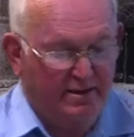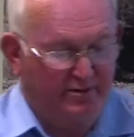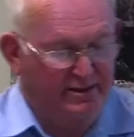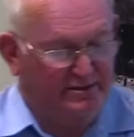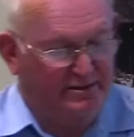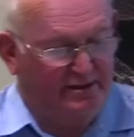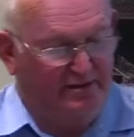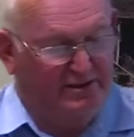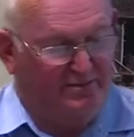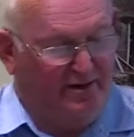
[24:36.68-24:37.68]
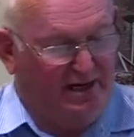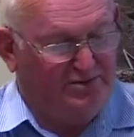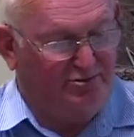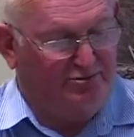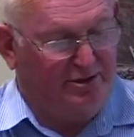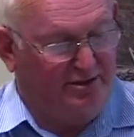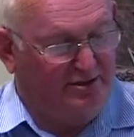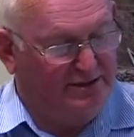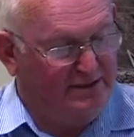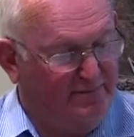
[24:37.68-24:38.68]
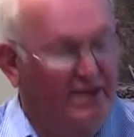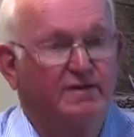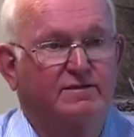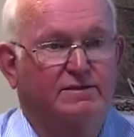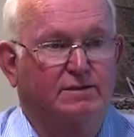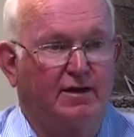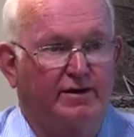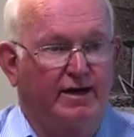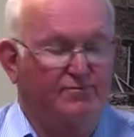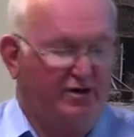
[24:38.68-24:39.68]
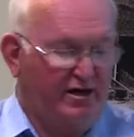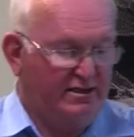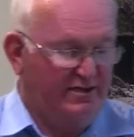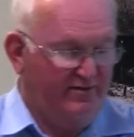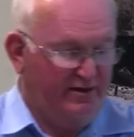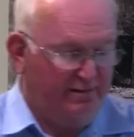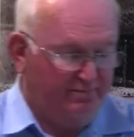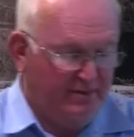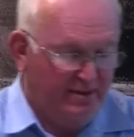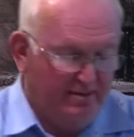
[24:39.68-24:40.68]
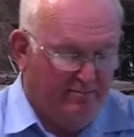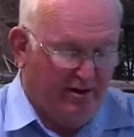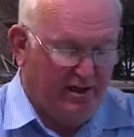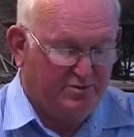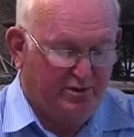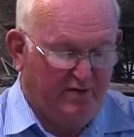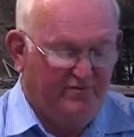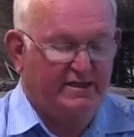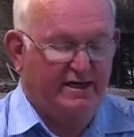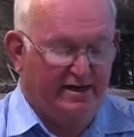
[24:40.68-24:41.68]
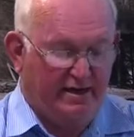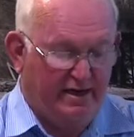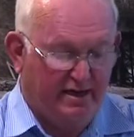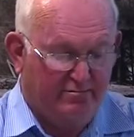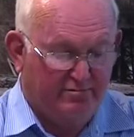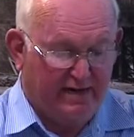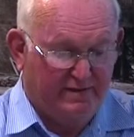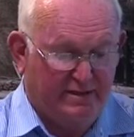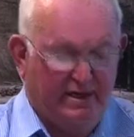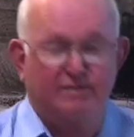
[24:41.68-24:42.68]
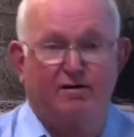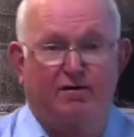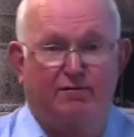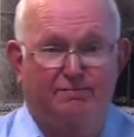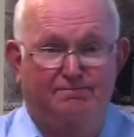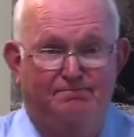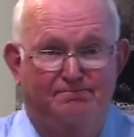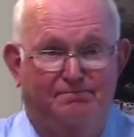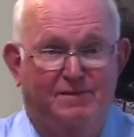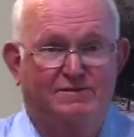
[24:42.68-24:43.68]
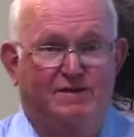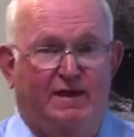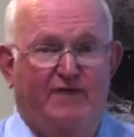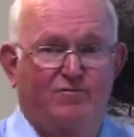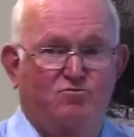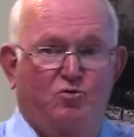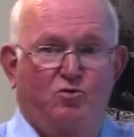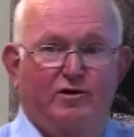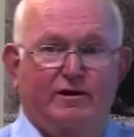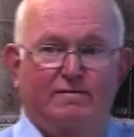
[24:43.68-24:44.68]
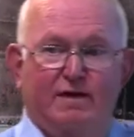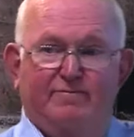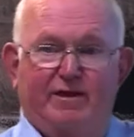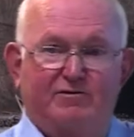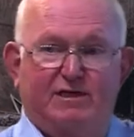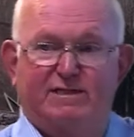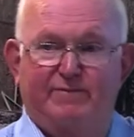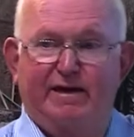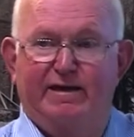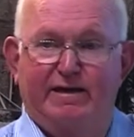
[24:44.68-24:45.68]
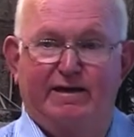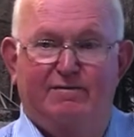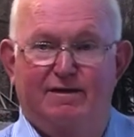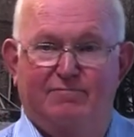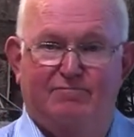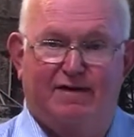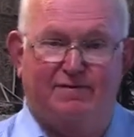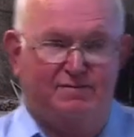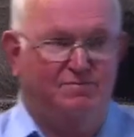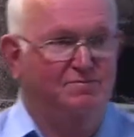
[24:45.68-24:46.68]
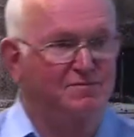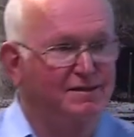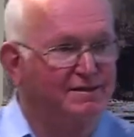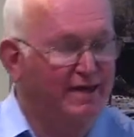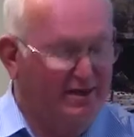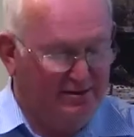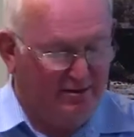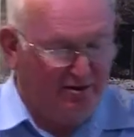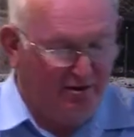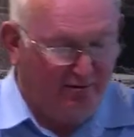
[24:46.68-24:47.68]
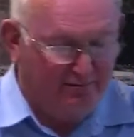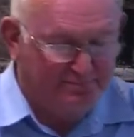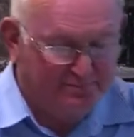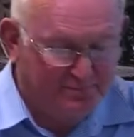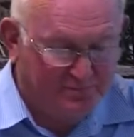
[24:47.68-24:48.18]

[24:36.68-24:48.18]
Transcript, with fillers: When continuous miners were introduced, to slow down productivity, miners would often cut air rather than cut coal. So they had be working, but they're just spinning it air rather than cutting the coal.